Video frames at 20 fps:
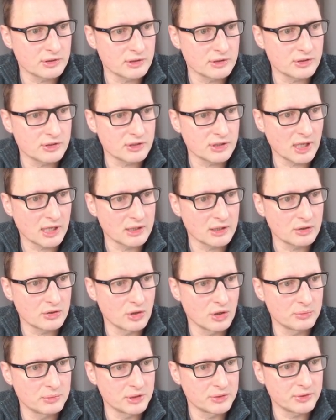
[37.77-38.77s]
standard
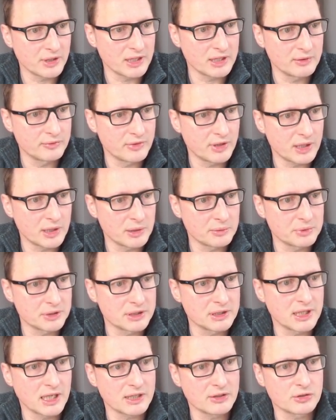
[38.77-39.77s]
normal random
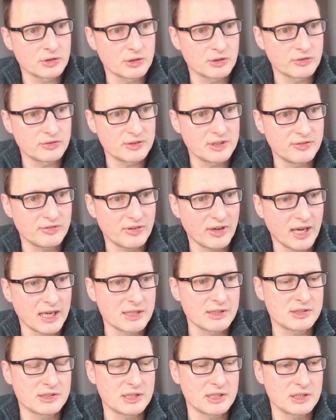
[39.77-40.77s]
variable that sort of
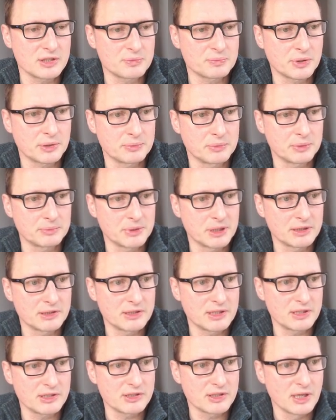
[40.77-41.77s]
defines these
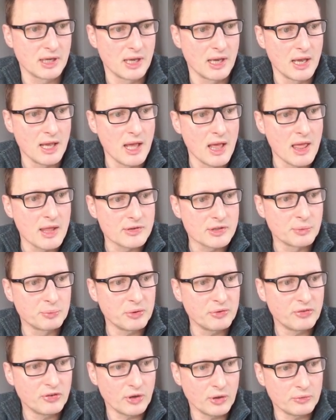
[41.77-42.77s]
probabilities. So
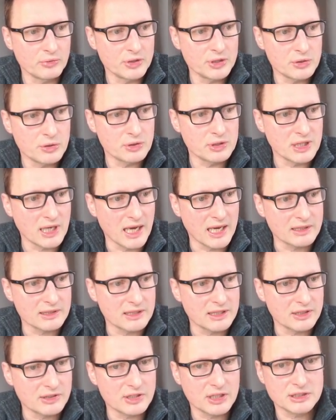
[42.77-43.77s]
before we do that,
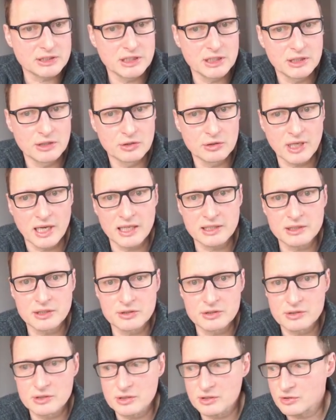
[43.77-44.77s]
let's actually look at
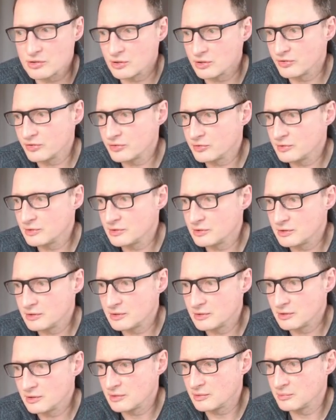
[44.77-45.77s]
a sort of
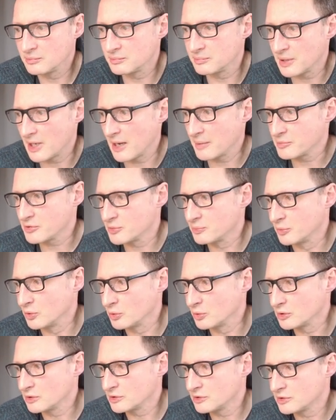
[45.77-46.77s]
perhaps
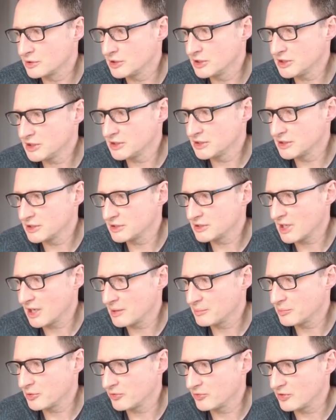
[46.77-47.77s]
more traditional
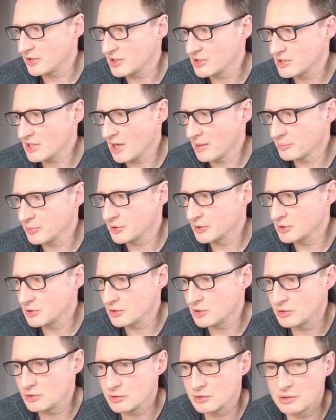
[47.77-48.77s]
type of example
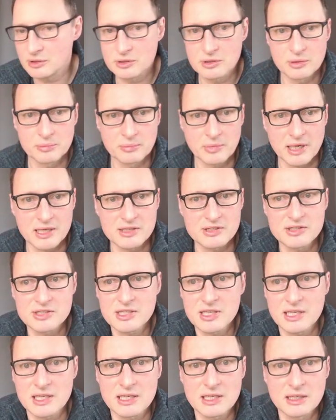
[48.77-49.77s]
you may
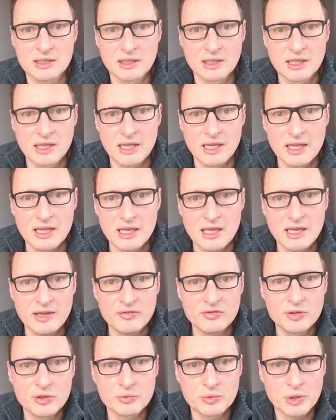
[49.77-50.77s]
see
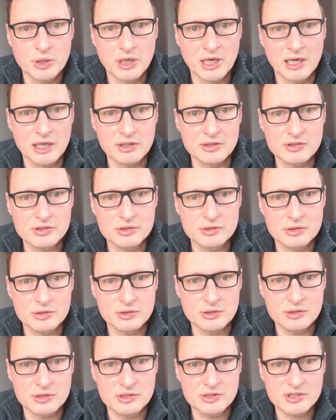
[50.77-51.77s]
if you were asked
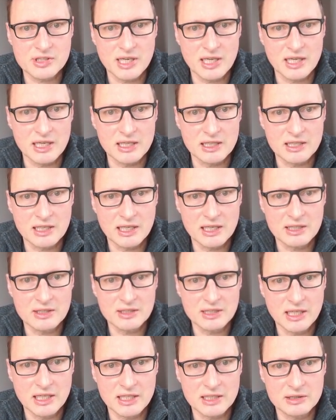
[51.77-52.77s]
to, say,
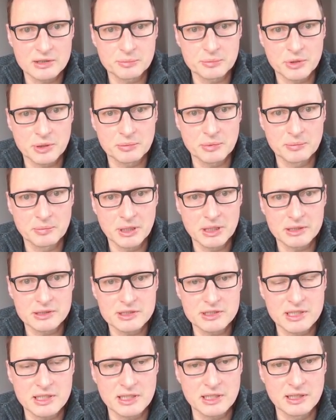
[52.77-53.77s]
calculate the
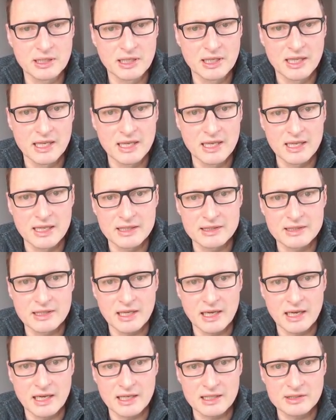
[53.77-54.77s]
probability
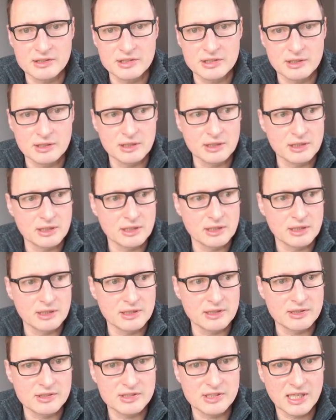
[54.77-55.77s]
that
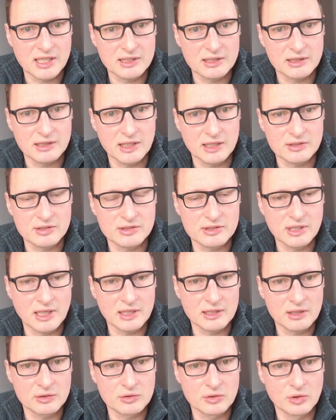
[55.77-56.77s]
set that
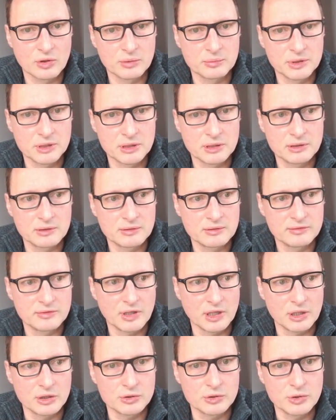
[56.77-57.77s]
standard normal
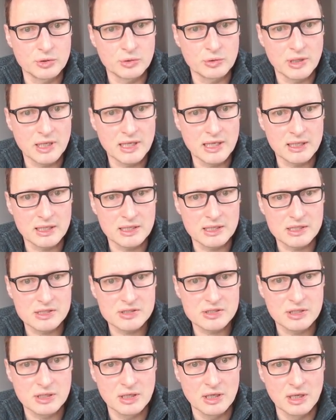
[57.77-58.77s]
value
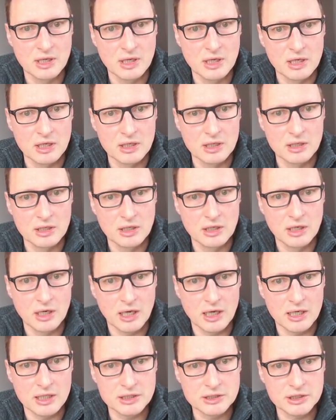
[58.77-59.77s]
is
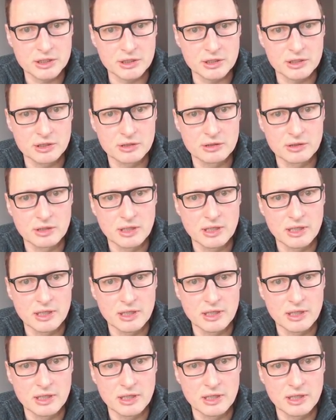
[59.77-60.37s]
larger